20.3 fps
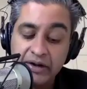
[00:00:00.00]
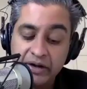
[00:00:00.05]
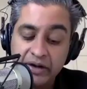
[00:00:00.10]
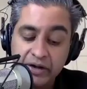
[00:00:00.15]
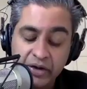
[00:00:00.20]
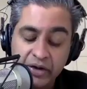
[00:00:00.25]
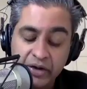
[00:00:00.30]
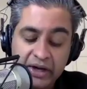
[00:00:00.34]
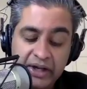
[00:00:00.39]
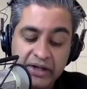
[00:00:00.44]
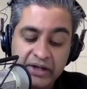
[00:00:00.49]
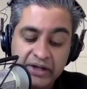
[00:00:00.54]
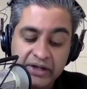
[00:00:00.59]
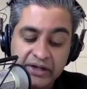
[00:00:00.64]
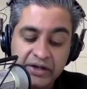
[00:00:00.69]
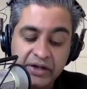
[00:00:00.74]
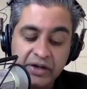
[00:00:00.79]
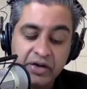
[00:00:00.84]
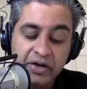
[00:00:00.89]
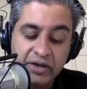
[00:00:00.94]
a hundred grand
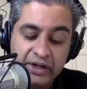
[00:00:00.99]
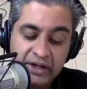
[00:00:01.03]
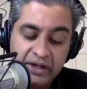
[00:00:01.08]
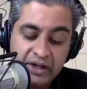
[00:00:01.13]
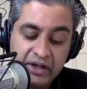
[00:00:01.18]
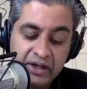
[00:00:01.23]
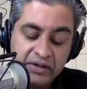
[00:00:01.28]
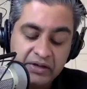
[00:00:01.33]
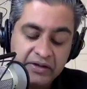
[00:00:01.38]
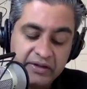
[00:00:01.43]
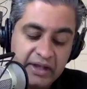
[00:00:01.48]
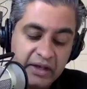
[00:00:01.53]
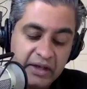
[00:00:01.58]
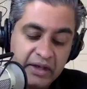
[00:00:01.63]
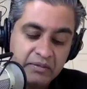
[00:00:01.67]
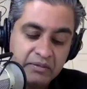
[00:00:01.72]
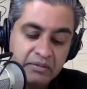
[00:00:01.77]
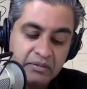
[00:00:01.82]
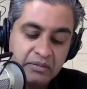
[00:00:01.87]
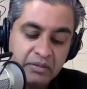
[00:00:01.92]
a year in into
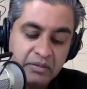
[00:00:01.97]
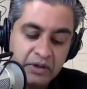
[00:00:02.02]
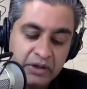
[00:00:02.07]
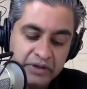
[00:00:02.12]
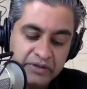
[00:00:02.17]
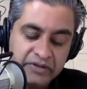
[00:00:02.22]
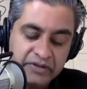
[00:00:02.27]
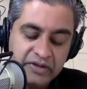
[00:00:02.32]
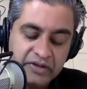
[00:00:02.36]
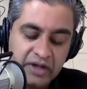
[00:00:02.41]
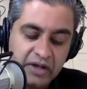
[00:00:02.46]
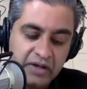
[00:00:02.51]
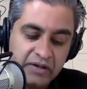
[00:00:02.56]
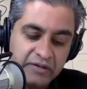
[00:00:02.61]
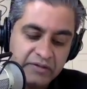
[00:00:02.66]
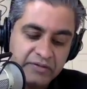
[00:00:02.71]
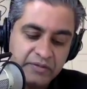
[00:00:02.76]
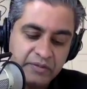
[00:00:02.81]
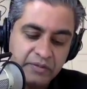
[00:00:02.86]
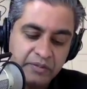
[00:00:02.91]
that instead
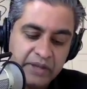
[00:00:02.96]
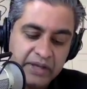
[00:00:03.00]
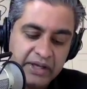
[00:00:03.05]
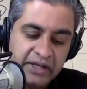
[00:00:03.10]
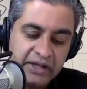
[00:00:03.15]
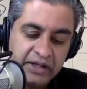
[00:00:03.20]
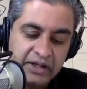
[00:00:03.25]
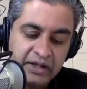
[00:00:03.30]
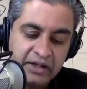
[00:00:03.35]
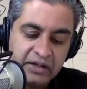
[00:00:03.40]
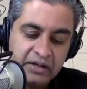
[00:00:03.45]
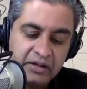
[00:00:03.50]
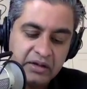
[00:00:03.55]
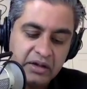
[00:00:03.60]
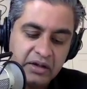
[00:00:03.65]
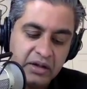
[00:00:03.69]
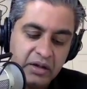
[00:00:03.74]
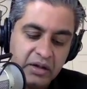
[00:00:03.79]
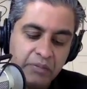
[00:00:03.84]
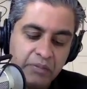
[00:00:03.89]
of making it,
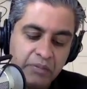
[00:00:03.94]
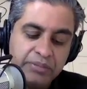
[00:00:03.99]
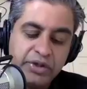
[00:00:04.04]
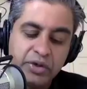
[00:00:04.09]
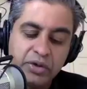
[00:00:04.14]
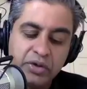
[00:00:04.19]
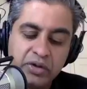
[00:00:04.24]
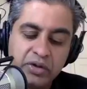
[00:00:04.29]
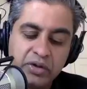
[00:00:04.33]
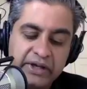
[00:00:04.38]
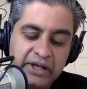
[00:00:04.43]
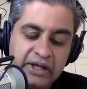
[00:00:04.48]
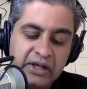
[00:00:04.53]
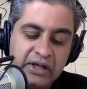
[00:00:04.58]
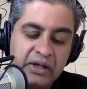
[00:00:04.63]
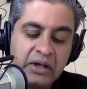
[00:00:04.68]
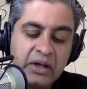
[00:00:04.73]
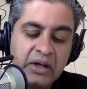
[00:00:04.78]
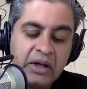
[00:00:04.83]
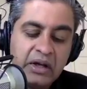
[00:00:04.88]
you know,
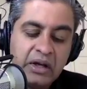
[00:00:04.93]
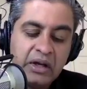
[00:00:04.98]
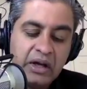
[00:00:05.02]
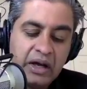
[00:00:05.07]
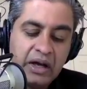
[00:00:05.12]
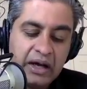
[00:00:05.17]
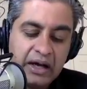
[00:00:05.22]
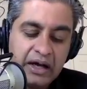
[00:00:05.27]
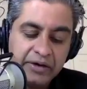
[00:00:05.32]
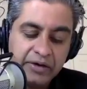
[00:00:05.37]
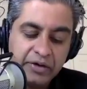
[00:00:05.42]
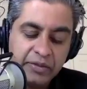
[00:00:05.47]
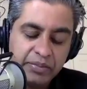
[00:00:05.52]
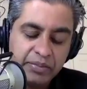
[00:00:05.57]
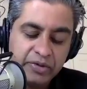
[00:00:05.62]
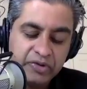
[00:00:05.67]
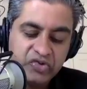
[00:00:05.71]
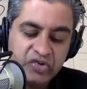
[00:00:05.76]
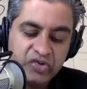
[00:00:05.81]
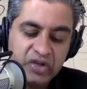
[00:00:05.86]
purely a
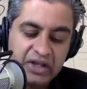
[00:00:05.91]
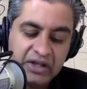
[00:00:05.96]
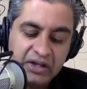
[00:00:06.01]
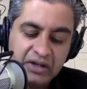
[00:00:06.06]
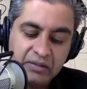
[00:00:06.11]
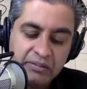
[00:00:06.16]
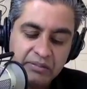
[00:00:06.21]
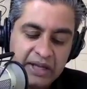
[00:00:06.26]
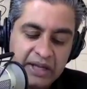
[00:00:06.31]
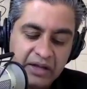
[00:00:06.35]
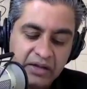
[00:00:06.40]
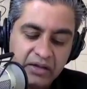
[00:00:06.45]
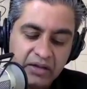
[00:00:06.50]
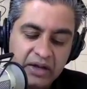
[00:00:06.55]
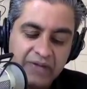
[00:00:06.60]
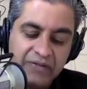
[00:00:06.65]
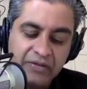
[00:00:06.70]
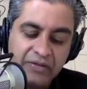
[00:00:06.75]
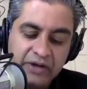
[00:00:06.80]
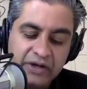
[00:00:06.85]
hundred percent bank
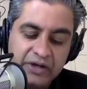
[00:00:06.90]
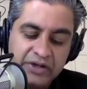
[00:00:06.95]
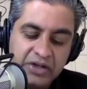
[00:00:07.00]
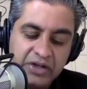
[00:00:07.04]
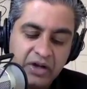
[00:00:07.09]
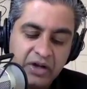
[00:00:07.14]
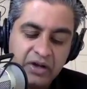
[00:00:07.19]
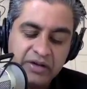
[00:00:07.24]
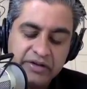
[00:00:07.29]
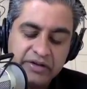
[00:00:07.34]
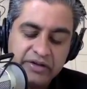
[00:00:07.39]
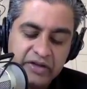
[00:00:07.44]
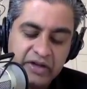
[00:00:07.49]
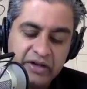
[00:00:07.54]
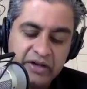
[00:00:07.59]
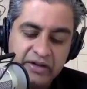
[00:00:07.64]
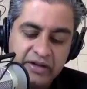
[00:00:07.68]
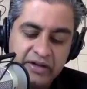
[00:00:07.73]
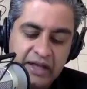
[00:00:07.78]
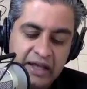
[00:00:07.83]
leverage, all of a
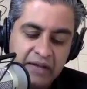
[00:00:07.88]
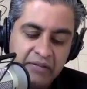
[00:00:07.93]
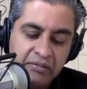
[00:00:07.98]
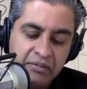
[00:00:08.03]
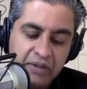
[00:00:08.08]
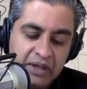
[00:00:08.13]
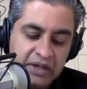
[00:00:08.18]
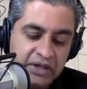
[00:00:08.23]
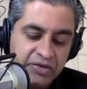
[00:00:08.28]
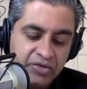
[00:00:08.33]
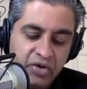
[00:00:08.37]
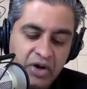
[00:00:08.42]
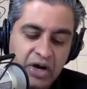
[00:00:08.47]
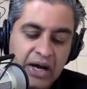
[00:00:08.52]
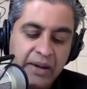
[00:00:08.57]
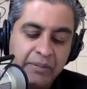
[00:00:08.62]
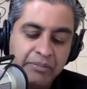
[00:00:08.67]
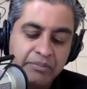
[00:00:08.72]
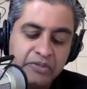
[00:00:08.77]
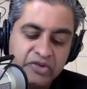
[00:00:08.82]
sudden that may
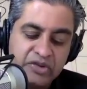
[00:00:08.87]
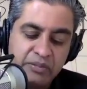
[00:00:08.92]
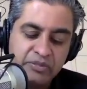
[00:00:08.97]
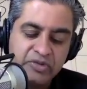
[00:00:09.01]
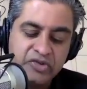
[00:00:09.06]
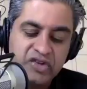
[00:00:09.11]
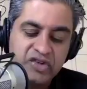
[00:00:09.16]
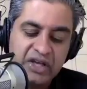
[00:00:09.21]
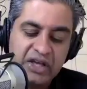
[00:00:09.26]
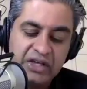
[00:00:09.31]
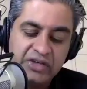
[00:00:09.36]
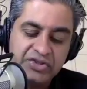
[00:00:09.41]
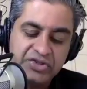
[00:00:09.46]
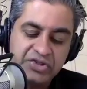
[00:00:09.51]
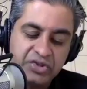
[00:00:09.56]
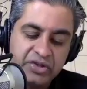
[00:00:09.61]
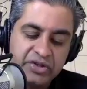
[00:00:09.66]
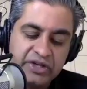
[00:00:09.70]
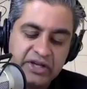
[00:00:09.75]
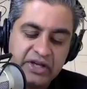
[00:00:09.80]
drop
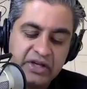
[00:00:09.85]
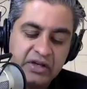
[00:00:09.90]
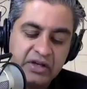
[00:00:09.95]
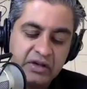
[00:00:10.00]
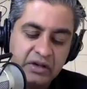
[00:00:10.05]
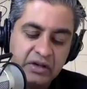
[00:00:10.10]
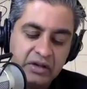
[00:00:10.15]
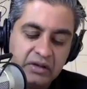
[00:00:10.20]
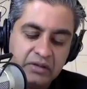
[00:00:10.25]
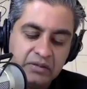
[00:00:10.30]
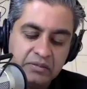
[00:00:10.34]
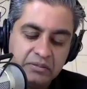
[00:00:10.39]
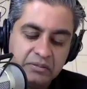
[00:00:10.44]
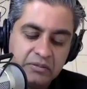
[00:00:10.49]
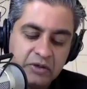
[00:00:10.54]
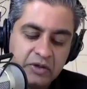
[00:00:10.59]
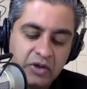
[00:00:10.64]
substantially. Yeah.